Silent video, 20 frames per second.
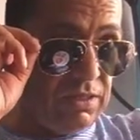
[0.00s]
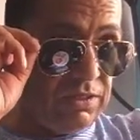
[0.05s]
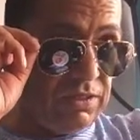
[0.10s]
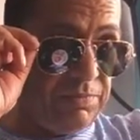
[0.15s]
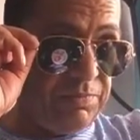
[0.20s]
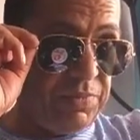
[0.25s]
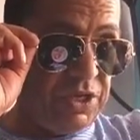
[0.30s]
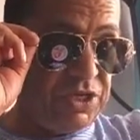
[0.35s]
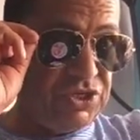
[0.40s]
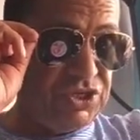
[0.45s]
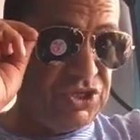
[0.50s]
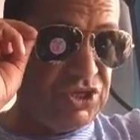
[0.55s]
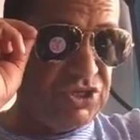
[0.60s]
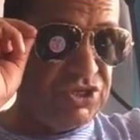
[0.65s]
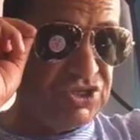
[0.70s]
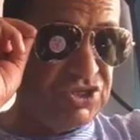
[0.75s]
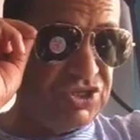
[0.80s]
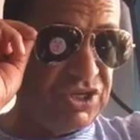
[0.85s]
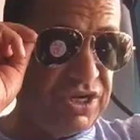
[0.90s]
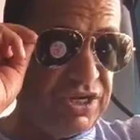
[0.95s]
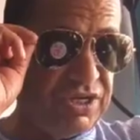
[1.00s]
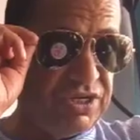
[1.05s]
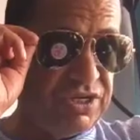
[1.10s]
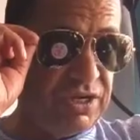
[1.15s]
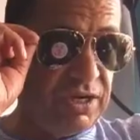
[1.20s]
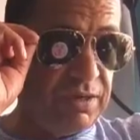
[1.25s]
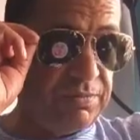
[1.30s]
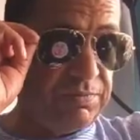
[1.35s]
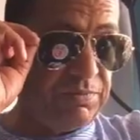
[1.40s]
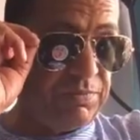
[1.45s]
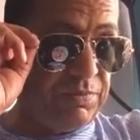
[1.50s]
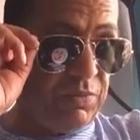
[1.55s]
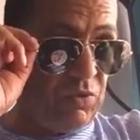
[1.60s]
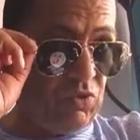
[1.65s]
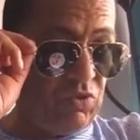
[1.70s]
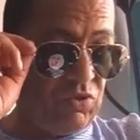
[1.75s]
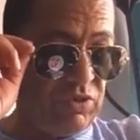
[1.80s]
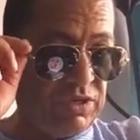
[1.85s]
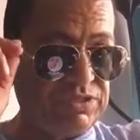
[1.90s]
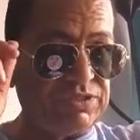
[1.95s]
The pictures change. Yep,
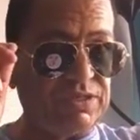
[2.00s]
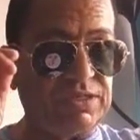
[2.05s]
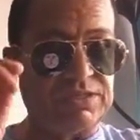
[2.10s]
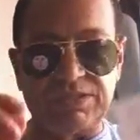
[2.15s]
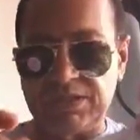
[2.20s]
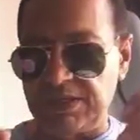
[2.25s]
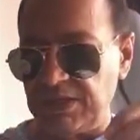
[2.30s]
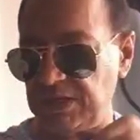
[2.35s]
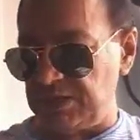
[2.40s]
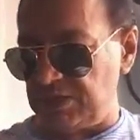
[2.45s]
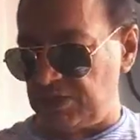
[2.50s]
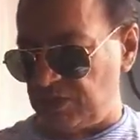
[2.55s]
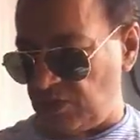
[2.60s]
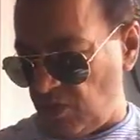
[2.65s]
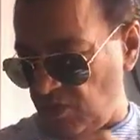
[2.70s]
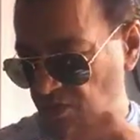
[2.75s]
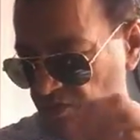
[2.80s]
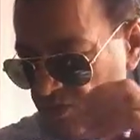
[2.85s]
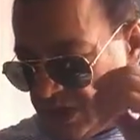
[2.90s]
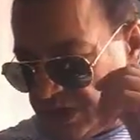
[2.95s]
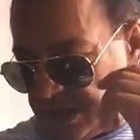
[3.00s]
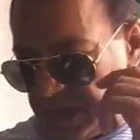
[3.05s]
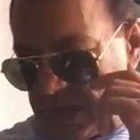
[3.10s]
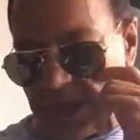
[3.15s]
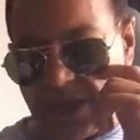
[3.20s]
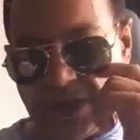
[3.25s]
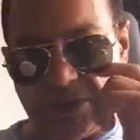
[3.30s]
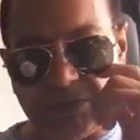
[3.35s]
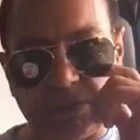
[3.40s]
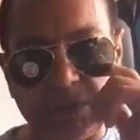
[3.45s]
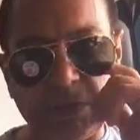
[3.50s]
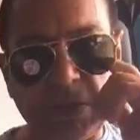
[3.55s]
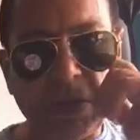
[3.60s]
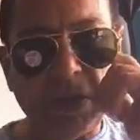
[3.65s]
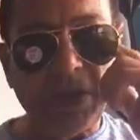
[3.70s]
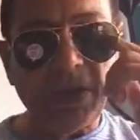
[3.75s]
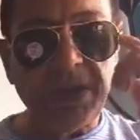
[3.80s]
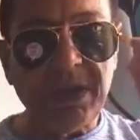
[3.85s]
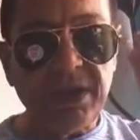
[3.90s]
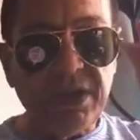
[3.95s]
polarized tester. It's all working out.
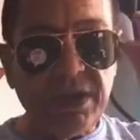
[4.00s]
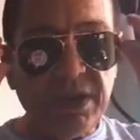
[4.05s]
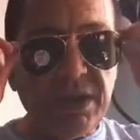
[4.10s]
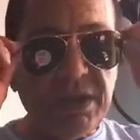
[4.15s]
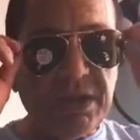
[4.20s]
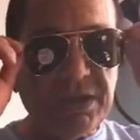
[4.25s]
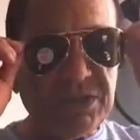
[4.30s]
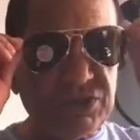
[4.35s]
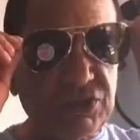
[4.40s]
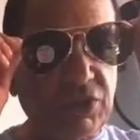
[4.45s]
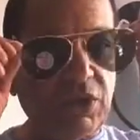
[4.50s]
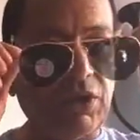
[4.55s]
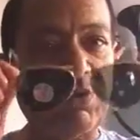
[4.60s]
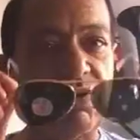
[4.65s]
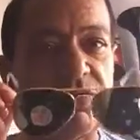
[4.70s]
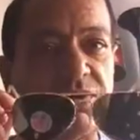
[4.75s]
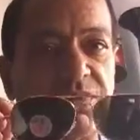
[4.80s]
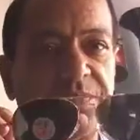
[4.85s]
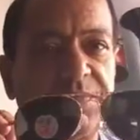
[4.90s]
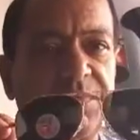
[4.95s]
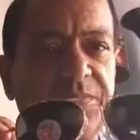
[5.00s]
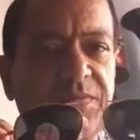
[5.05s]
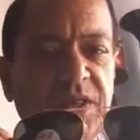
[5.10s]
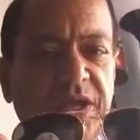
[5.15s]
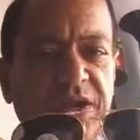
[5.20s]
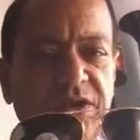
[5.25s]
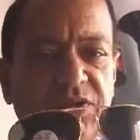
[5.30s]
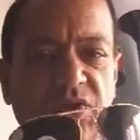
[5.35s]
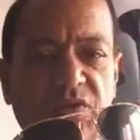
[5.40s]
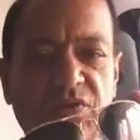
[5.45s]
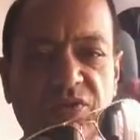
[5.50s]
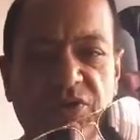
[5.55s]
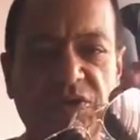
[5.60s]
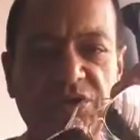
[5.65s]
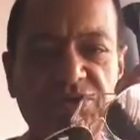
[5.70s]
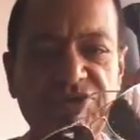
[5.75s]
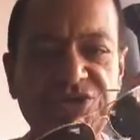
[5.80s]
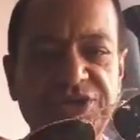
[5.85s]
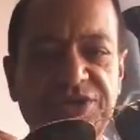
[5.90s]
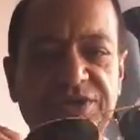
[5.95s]
So, in
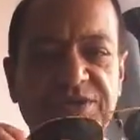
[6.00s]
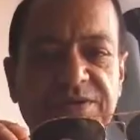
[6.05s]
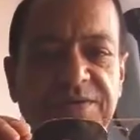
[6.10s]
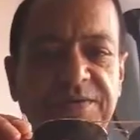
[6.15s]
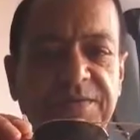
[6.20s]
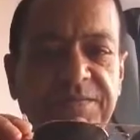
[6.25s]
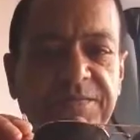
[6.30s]
conclusion,